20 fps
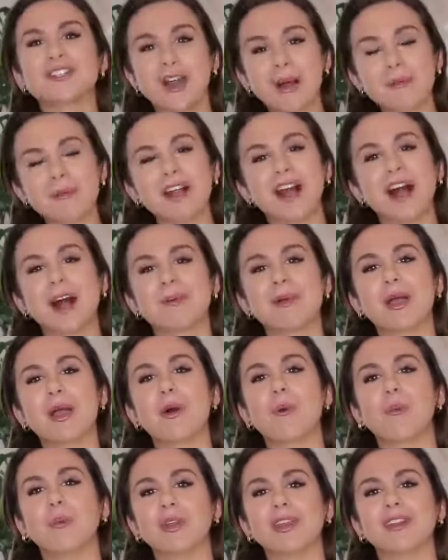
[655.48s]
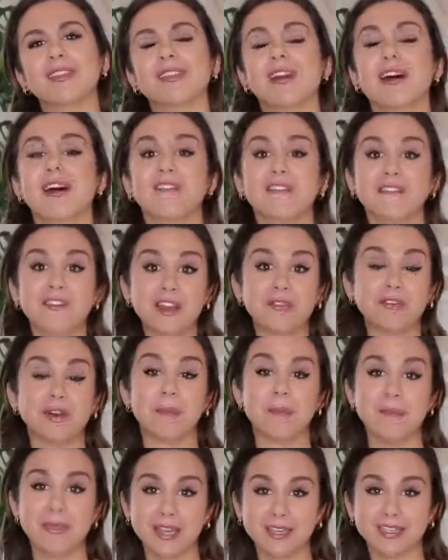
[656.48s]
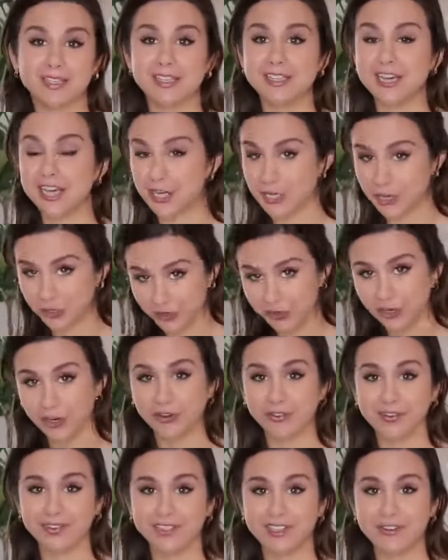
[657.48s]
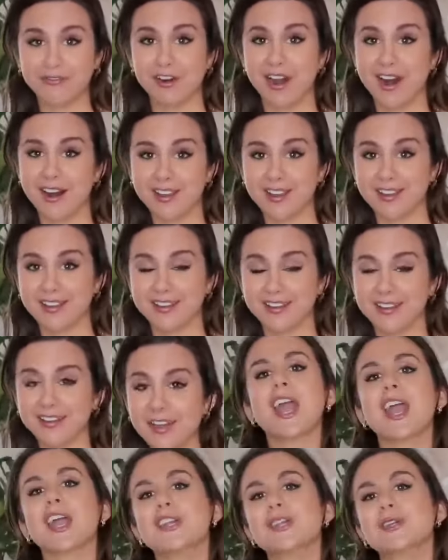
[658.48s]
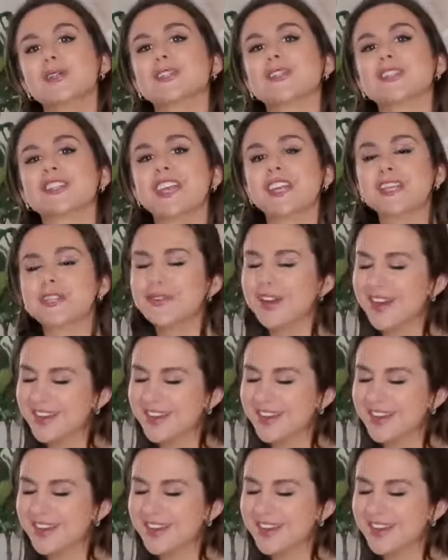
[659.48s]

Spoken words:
drop a comment with a favorite mix that you're currently rocking. A huge thank you